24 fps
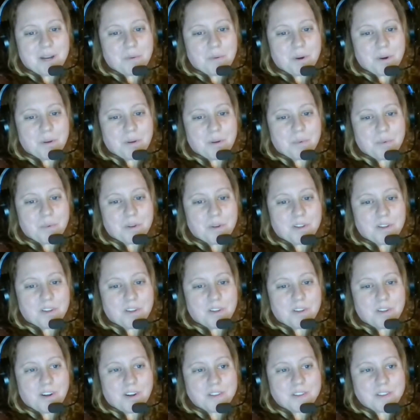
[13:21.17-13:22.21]
work
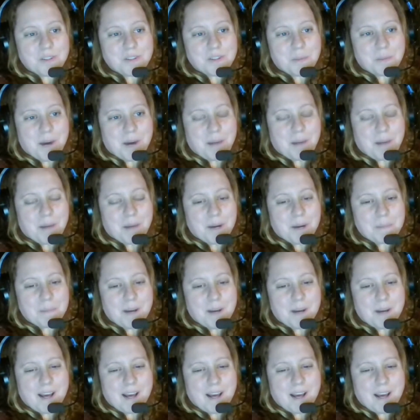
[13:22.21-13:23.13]
will also pop up.